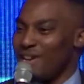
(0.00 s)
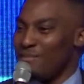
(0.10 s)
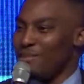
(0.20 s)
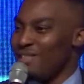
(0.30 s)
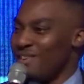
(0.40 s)
at
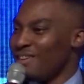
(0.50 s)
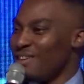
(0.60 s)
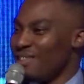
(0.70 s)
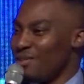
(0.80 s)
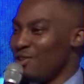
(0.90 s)
me
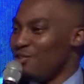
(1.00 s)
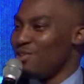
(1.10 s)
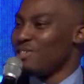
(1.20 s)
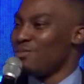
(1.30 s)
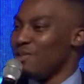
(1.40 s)
thinking, you
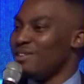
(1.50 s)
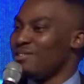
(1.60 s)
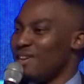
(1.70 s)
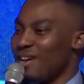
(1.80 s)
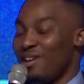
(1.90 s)
dressed weird
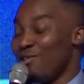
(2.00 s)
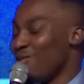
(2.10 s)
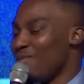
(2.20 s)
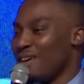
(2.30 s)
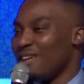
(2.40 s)
today. I know,
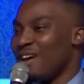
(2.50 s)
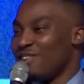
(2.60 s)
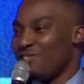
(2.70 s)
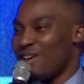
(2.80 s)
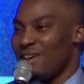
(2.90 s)
man. I
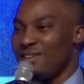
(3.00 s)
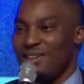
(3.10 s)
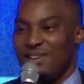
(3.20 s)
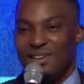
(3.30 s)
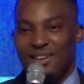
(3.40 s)
tried.
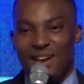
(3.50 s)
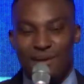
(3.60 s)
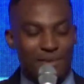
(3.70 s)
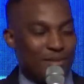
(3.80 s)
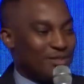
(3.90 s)

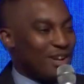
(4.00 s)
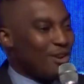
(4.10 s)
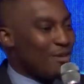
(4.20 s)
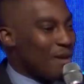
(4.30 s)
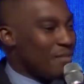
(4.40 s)
I'm trying to
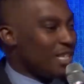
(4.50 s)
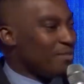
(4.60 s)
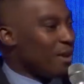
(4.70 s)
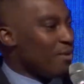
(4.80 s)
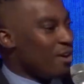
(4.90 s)
look my best,
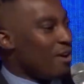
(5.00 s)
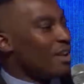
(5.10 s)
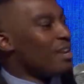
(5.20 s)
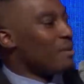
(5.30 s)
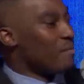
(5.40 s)
but I want to
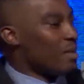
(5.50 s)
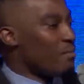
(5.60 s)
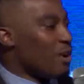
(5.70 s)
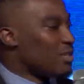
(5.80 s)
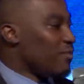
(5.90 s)
honor
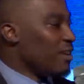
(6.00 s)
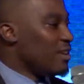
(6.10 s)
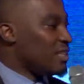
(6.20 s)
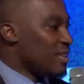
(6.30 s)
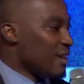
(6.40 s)
Pastor
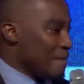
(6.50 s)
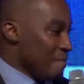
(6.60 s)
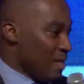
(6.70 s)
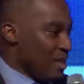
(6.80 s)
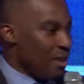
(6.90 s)
Lucinda
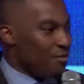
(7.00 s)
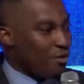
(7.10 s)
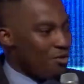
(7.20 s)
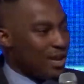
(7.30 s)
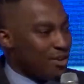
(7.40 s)
for
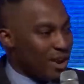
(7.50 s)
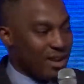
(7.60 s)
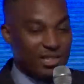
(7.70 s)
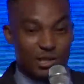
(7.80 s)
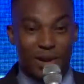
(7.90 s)
really creating
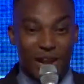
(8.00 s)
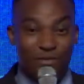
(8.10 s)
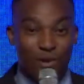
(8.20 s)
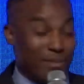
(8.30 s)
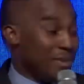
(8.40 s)
this
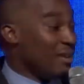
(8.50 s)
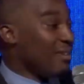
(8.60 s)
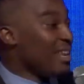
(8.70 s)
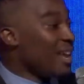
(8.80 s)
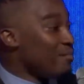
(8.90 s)
platform and believing
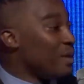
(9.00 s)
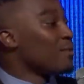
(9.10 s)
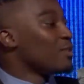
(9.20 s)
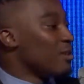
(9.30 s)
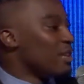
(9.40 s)
in young people
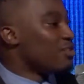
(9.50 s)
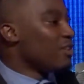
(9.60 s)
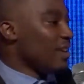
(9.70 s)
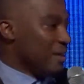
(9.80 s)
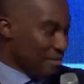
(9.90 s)
so
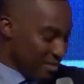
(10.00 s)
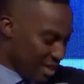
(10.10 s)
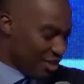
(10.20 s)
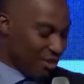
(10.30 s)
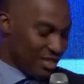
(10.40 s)
literally they
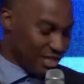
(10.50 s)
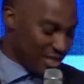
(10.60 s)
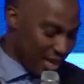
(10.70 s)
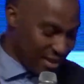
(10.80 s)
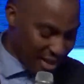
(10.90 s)
don't just
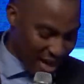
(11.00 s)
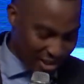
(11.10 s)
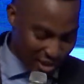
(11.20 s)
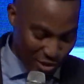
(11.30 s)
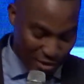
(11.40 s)
say it, they
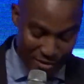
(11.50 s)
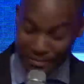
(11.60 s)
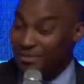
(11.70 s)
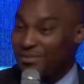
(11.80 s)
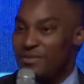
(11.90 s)
actually do it.
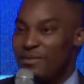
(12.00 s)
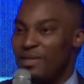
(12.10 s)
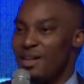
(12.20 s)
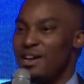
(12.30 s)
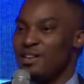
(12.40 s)

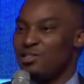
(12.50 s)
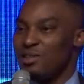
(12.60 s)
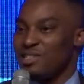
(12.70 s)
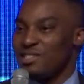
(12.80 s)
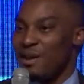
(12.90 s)
And so
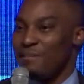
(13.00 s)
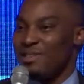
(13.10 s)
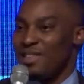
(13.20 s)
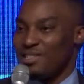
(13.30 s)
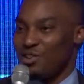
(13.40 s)
this is something
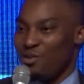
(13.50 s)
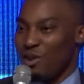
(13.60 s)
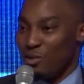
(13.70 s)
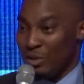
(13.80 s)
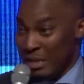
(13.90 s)
that's incredible.